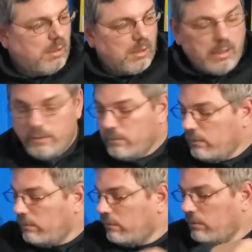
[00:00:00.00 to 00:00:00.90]

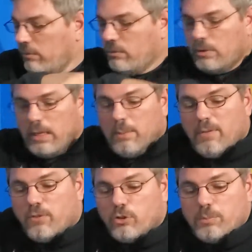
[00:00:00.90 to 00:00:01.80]
I got my
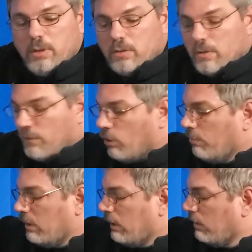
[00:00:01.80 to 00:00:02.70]
first piece of foam
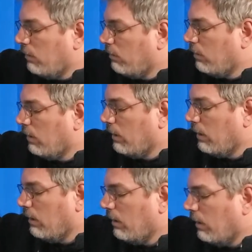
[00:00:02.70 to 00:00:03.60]
in here.
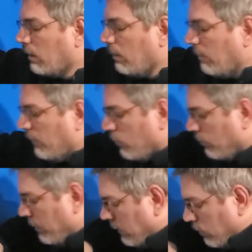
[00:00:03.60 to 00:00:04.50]
Got my first
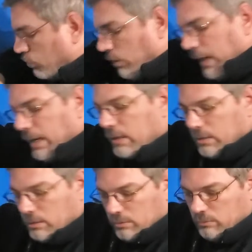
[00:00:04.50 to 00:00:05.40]
piece of track,
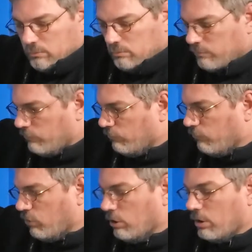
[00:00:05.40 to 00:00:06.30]

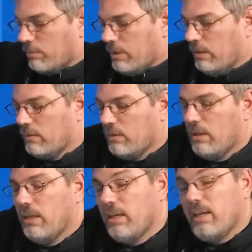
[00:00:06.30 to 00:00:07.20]
whole long piece.
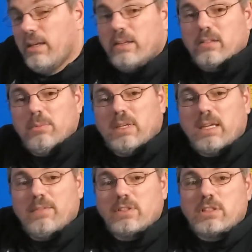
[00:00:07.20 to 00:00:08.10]
This is going to be kind
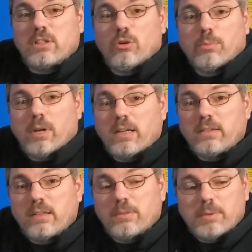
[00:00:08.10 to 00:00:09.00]
of a slower
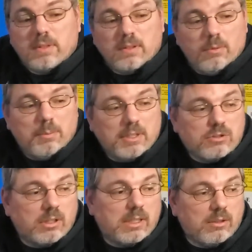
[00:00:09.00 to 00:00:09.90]
process because I want to make sure
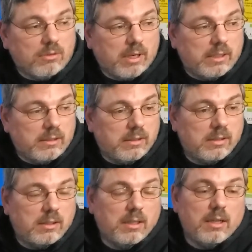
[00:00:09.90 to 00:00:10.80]
I get it right.
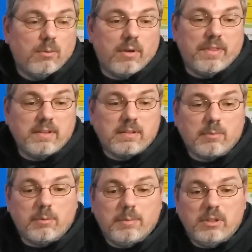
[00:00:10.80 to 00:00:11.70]
One of the things I'm
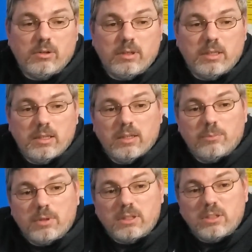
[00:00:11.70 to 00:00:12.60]
going to be doing,
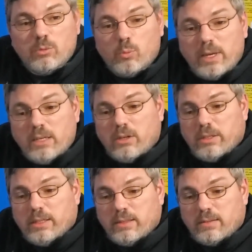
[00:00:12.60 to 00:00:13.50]
putting a little weight on
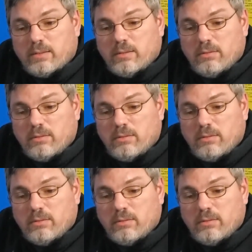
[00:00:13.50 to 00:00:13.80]
this